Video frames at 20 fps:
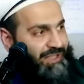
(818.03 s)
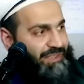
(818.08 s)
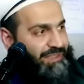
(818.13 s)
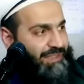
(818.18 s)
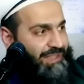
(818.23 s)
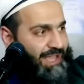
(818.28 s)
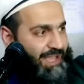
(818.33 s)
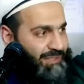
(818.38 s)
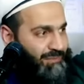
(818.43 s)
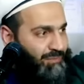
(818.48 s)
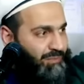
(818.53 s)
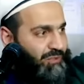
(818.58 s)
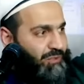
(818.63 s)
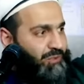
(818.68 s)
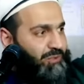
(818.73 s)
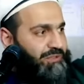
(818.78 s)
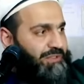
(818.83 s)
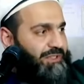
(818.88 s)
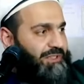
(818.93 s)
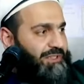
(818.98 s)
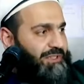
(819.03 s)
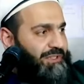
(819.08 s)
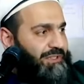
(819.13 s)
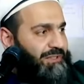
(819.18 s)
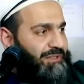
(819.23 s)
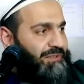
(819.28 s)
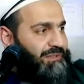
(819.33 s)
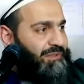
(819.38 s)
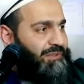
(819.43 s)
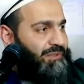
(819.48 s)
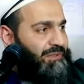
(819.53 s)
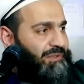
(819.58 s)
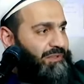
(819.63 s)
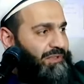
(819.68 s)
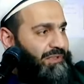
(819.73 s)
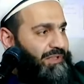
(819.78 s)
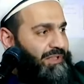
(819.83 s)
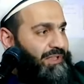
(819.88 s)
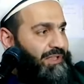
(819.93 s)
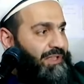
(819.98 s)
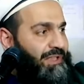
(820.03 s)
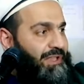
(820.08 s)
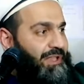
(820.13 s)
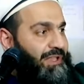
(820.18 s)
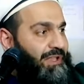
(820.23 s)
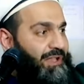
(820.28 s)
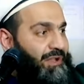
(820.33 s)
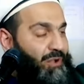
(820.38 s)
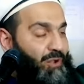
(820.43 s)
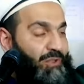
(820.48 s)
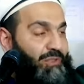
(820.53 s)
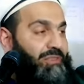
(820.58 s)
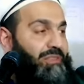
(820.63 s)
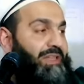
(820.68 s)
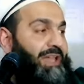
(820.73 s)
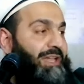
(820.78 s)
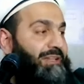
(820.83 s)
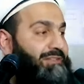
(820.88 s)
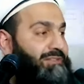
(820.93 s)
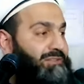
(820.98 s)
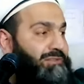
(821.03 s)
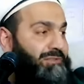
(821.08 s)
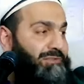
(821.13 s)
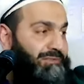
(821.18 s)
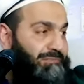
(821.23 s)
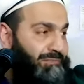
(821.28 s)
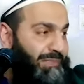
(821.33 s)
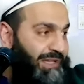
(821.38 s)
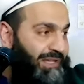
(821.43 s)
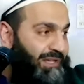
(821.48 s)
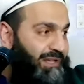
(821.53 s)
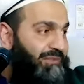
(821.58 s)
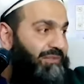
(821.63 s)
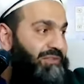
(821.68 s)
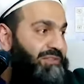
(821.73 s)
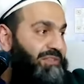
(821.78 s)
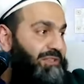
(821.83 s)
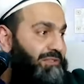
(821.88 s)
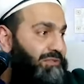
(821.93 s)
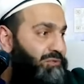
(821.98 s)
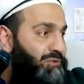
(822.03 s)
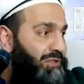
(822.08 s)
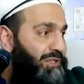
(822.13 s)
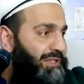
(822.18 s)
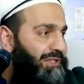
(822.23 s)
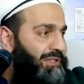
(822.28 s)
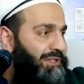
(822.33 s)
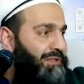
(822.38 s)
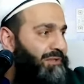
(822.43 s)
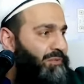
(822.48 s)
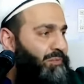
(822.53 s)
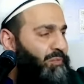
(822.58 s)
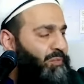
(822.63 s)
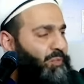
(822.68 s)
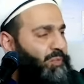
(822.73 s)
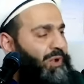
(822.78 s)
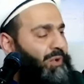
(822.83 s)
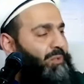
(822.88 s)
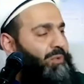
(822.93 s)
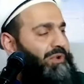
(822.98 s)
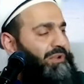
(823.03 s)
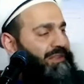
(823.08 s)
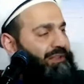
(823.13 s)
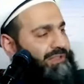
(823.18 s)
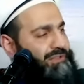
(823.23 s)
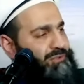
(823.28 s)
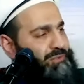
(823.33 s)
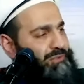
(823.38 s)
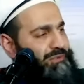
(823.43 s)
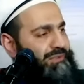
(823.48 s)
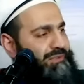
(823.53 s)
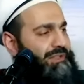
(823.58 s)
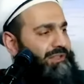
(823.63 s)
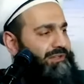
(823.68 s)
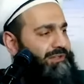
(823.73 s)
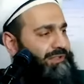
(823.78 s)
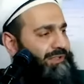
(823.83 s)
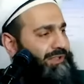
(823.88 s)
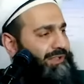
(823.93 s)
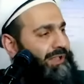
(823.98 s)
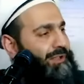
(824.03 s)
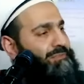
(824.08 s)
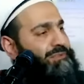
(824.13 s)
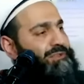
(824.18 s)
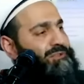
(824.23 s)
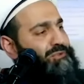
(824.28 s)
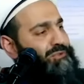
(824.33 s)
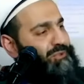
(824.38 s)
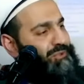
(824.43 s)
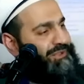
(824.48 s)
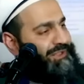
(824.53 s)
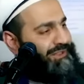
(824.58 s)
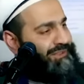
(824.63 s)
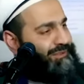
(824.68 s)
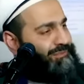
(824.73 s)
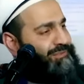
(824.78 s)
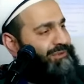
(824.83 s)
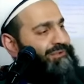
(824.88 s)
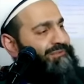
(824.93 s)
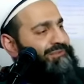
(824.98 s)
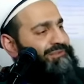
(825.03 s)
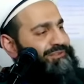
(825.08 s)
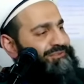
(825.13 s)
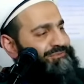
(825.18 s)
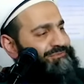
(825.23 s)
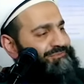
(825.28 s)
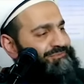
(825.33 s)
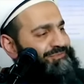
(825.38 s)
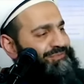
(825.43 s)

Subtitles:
in that beauty, on that magnificent tree, what were they doing there? Coming to look at the Prophet.